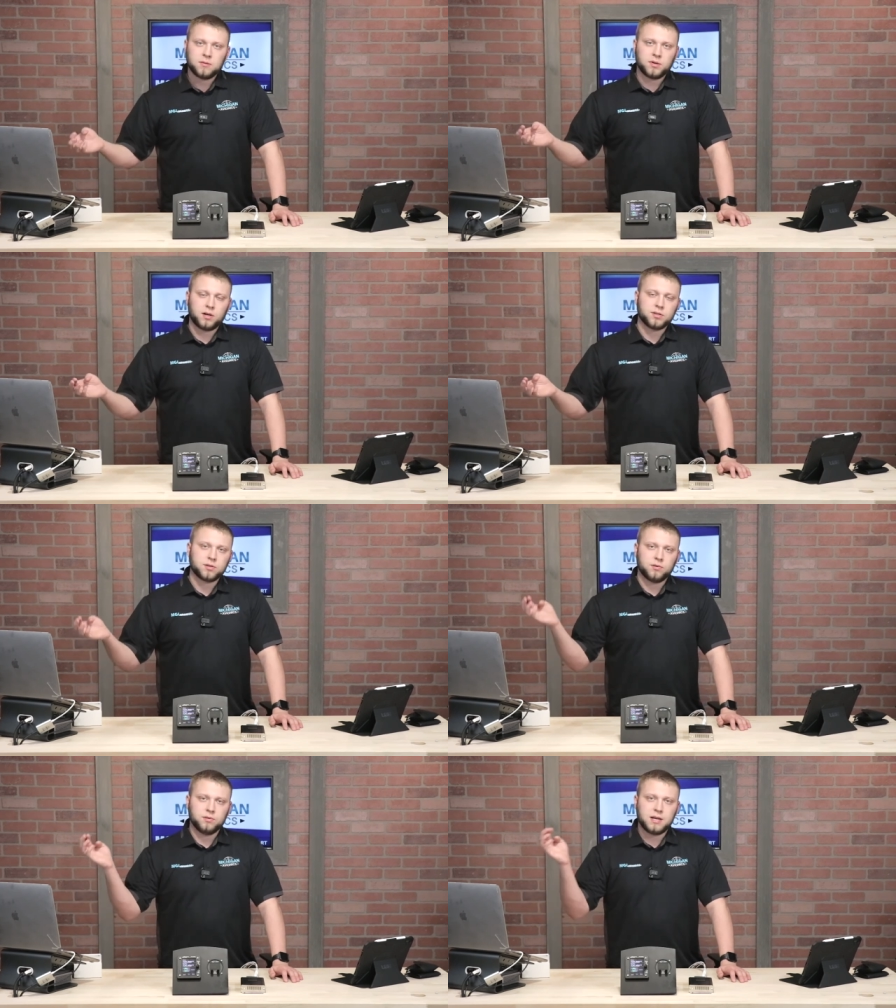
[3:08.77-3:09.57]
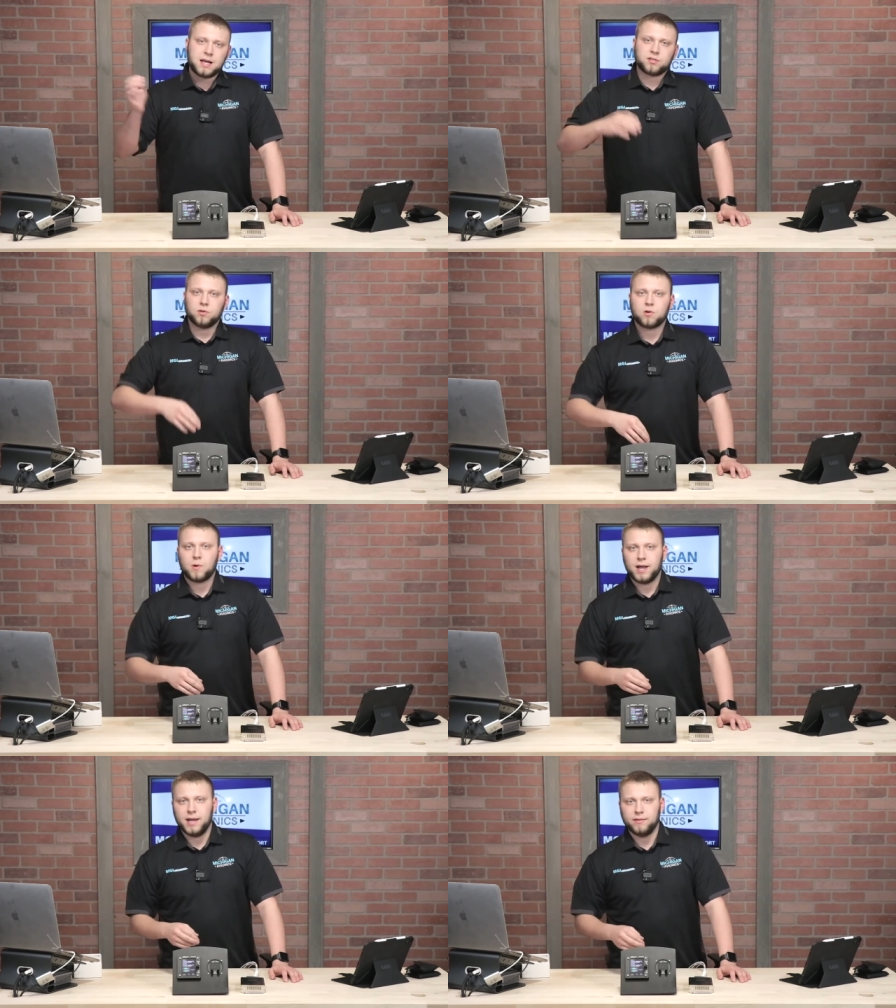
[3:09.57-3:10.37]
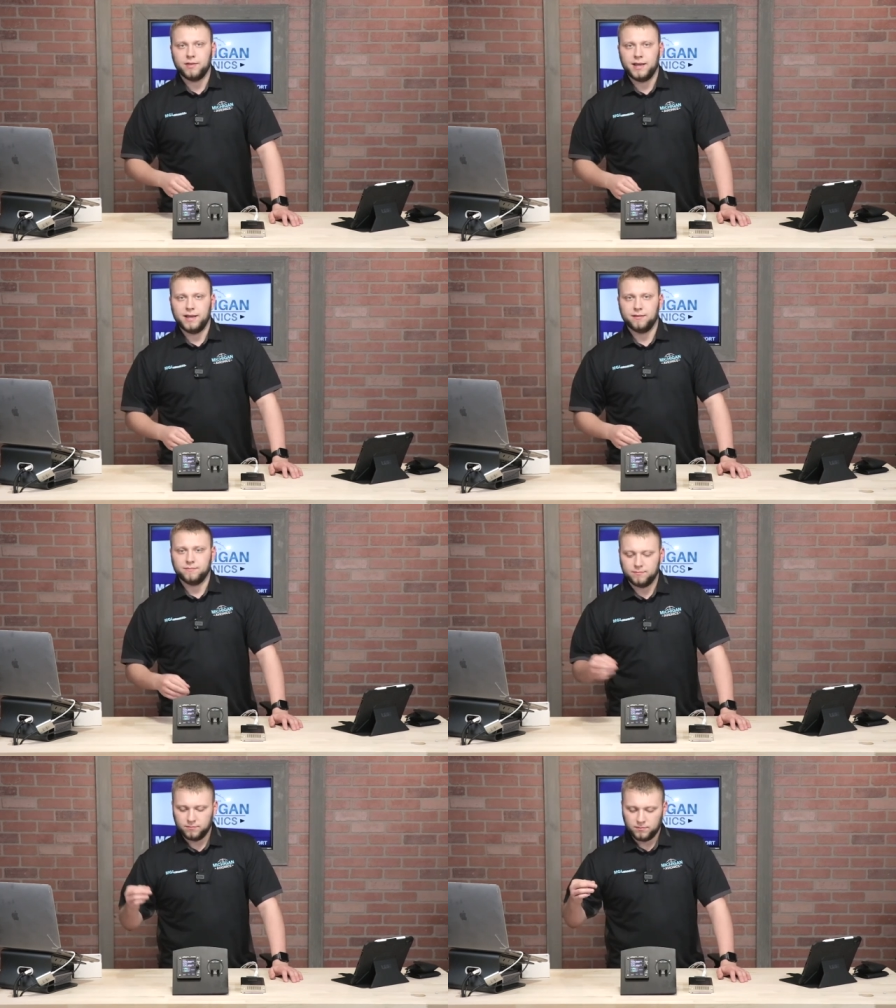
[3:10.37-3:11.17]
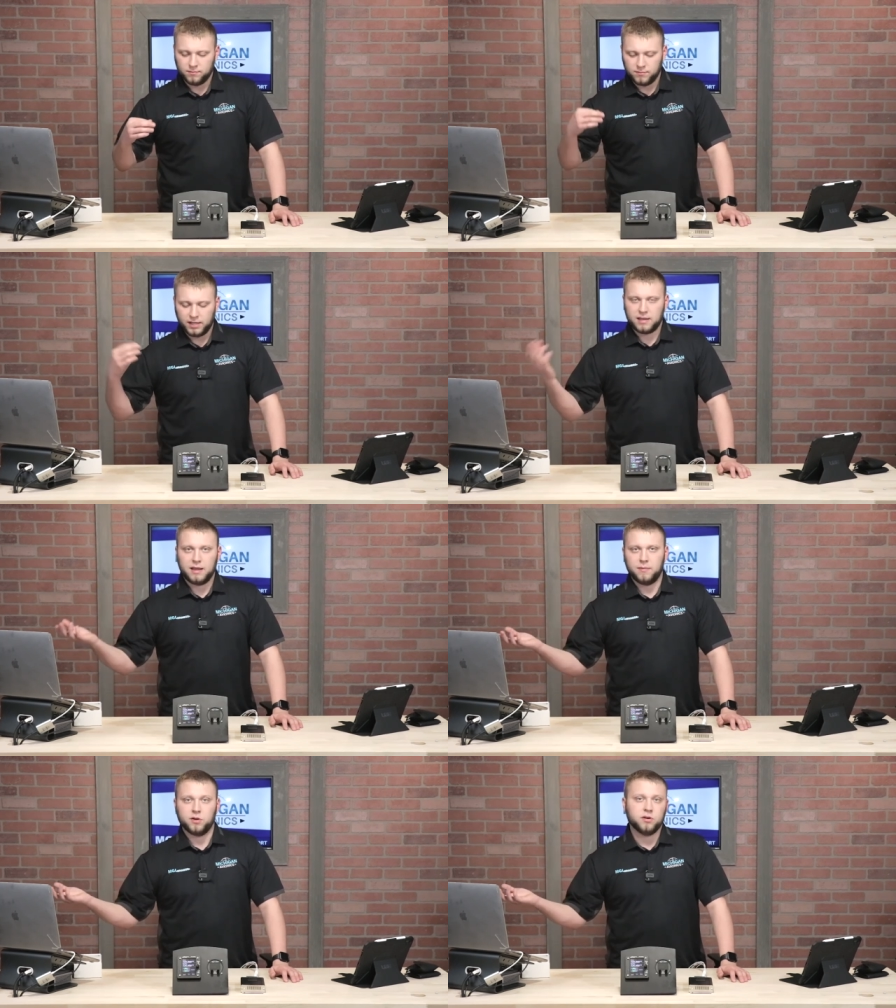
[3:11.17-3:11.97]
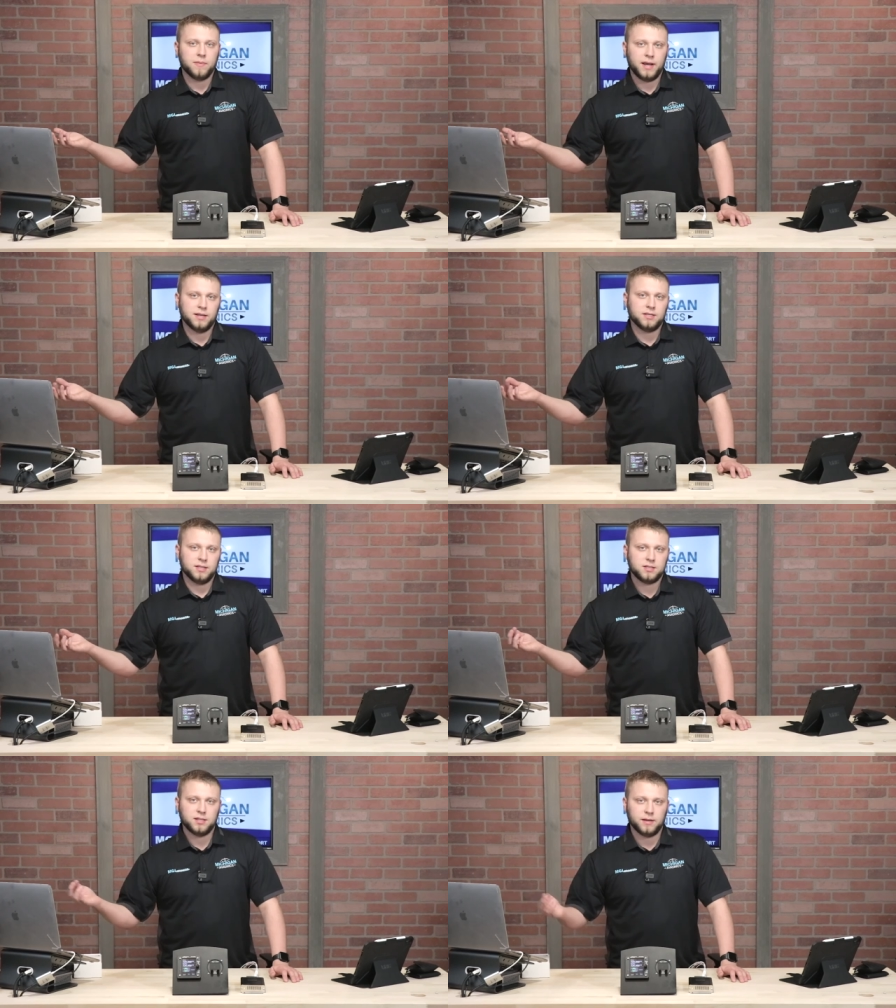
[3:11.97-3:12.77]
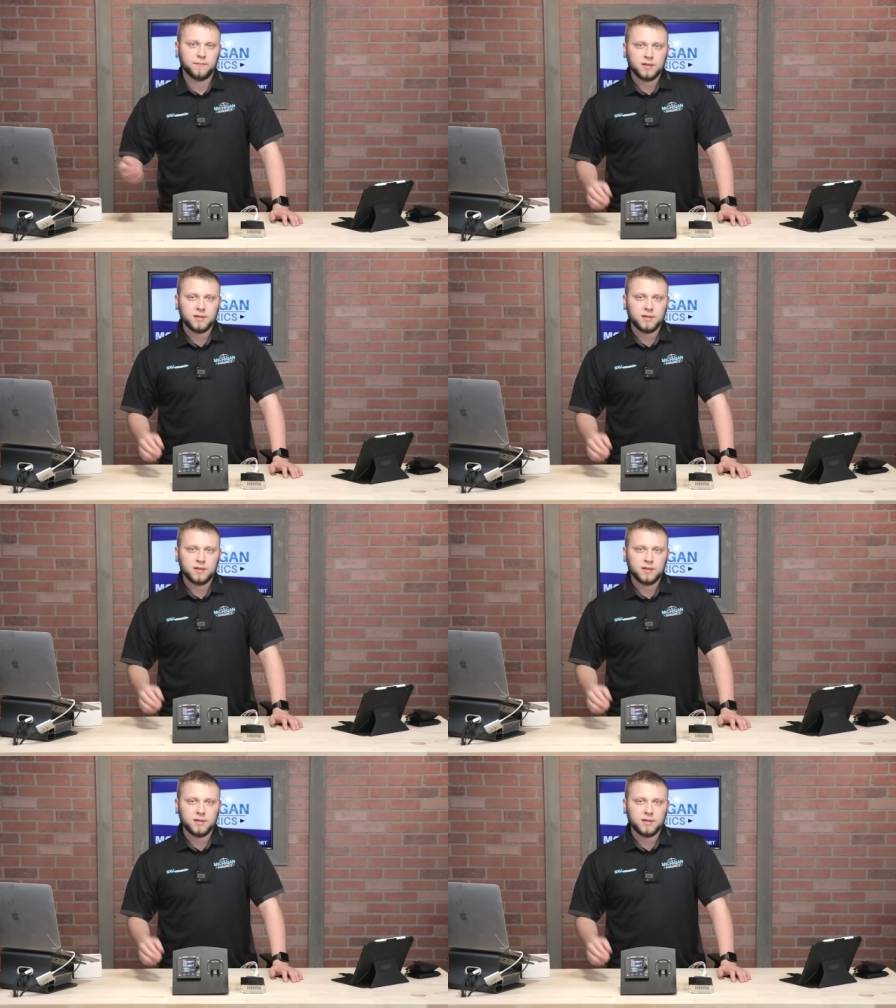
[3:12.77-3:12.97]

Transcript: but also not so quiet that it can't be heard by ATC.